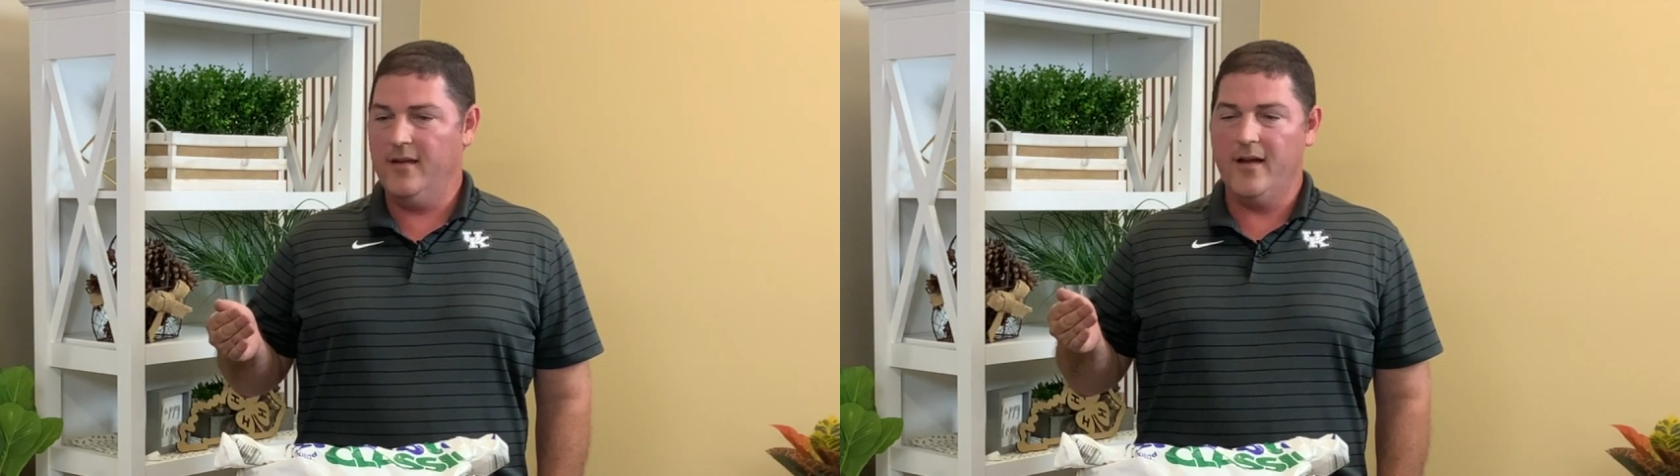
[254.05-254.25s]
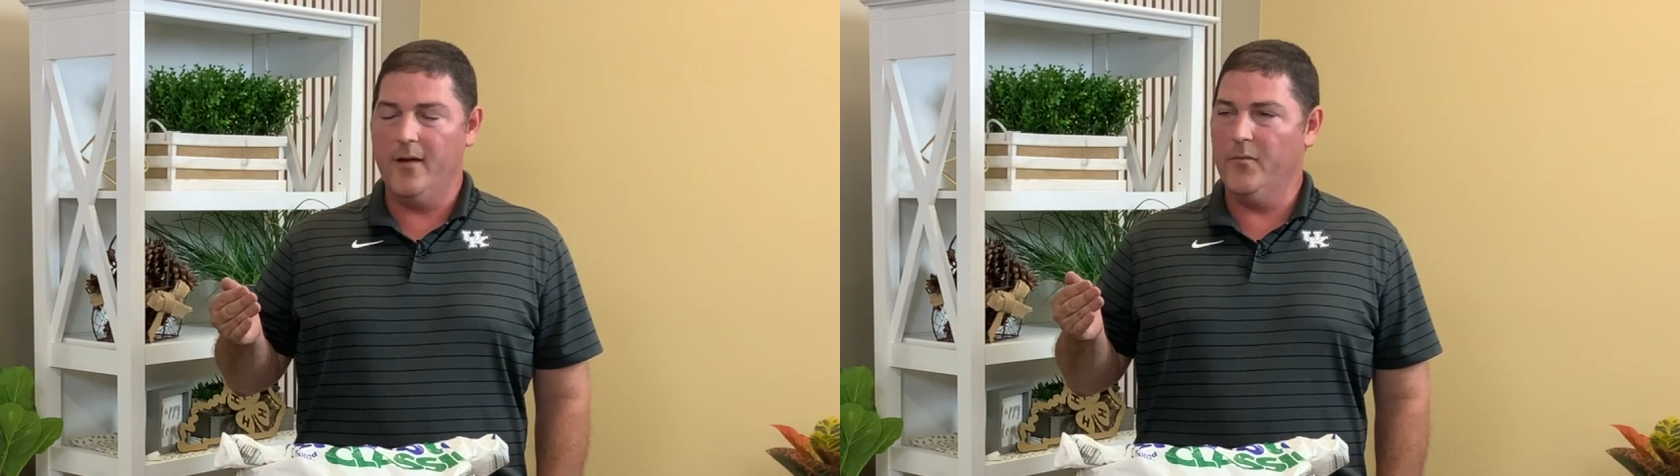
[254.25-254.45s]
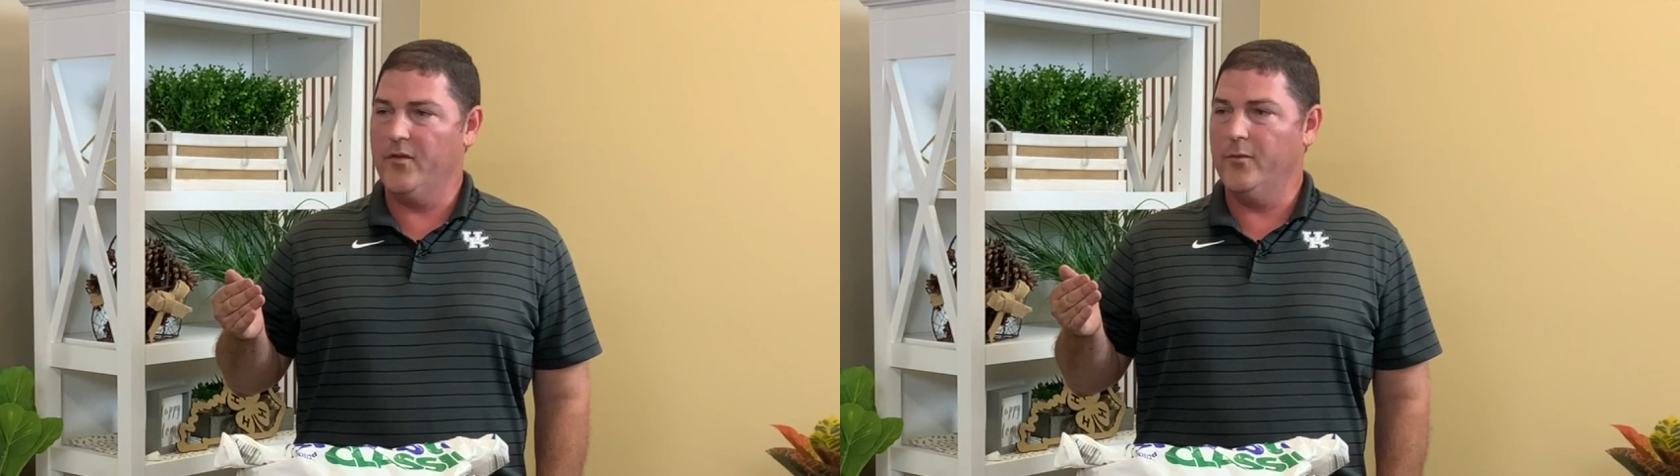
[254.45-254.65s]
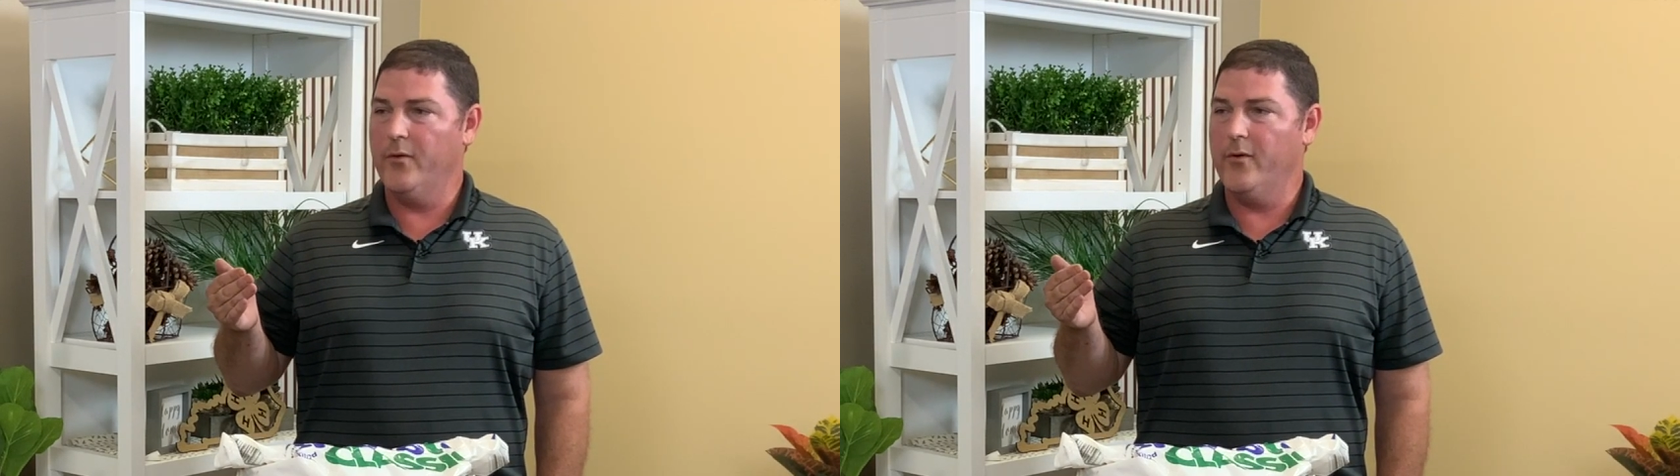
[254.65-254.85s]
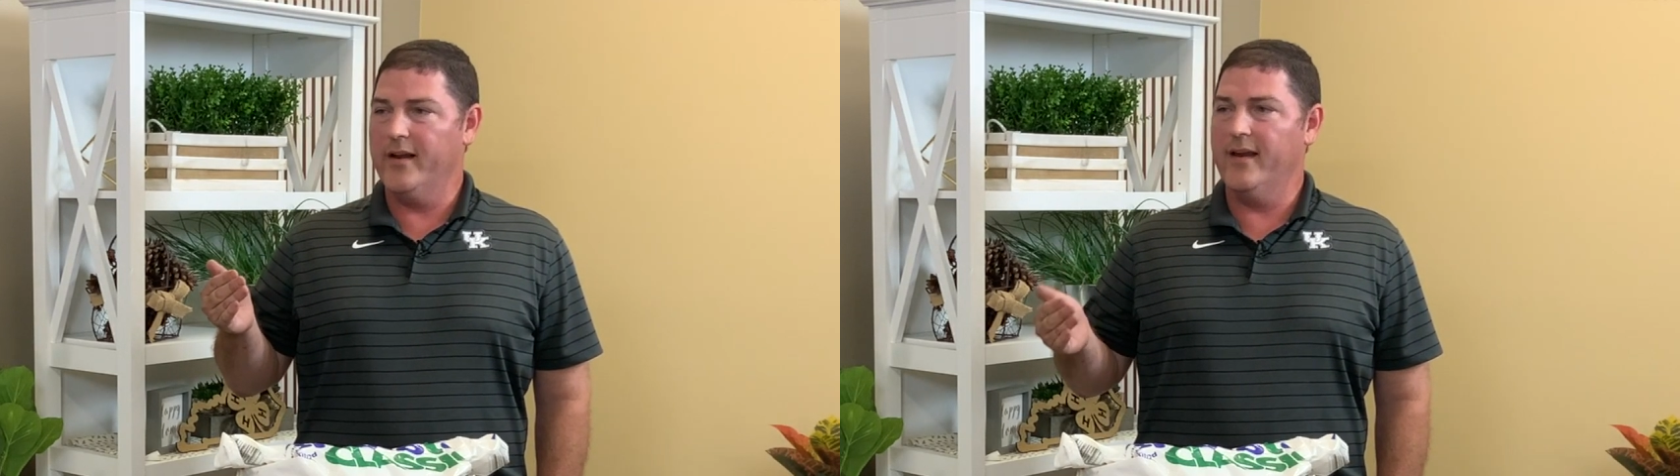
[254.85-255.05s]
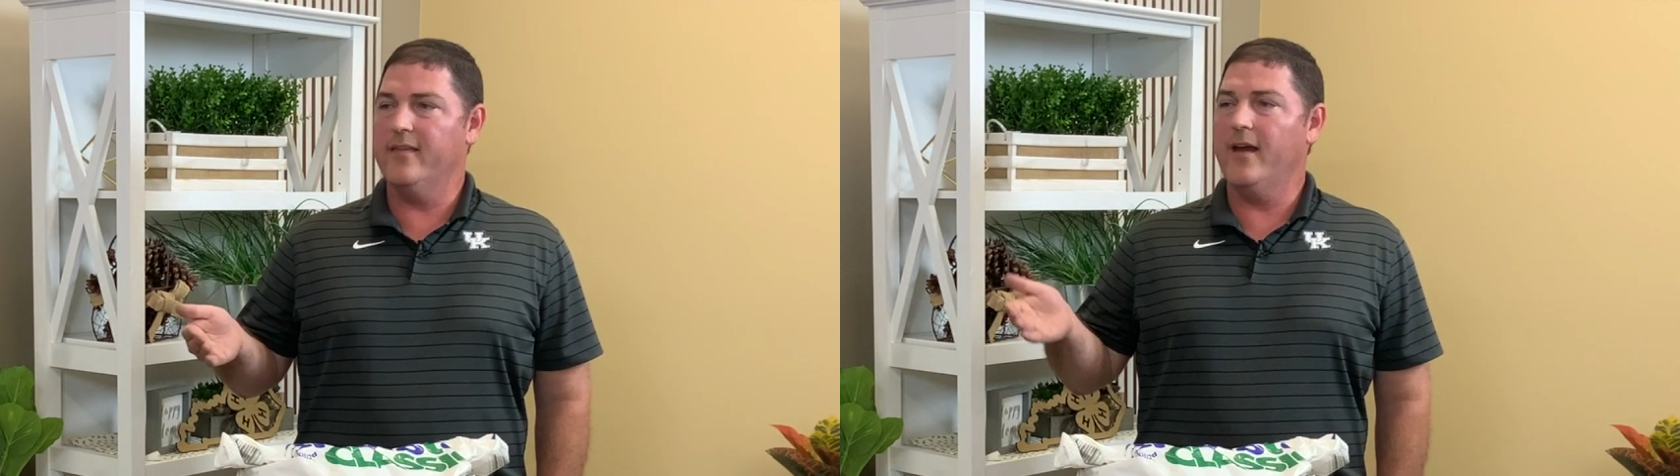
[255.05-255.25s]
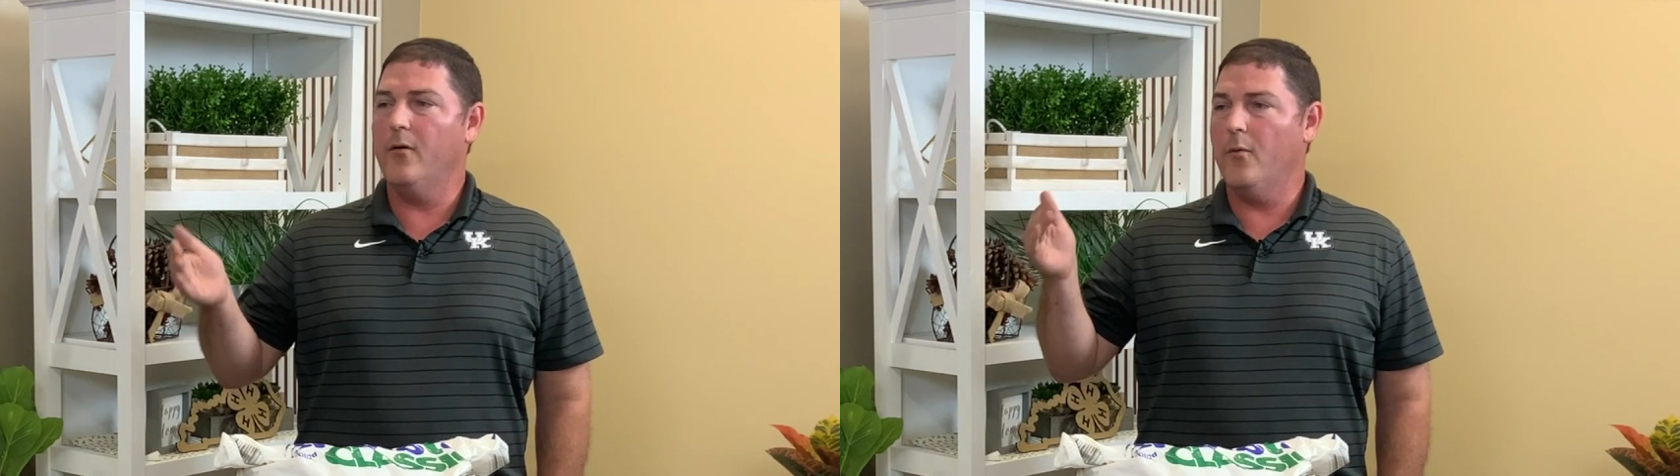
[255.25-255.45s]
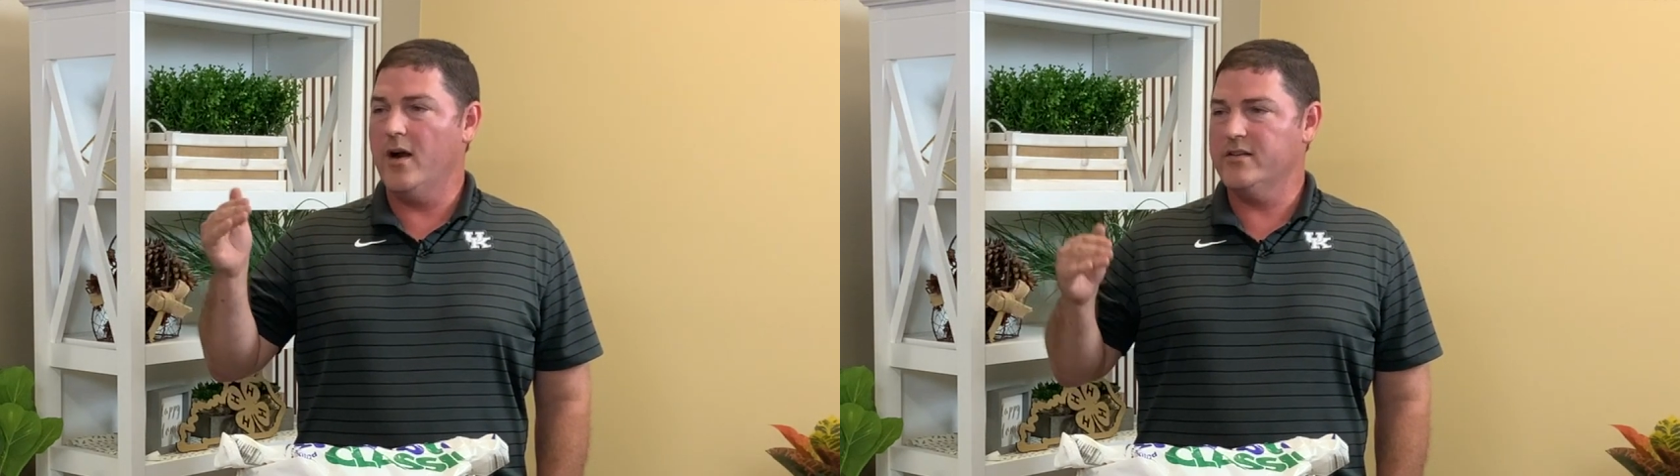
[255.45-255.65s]
Um, so we want to get that
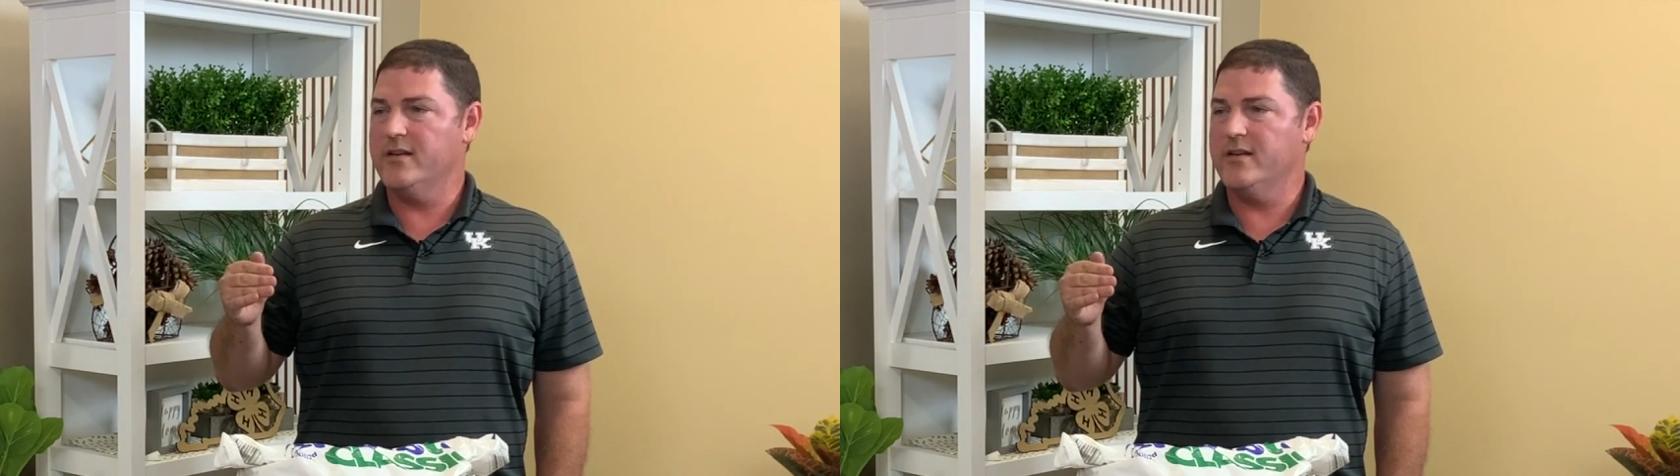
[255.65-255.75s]
washed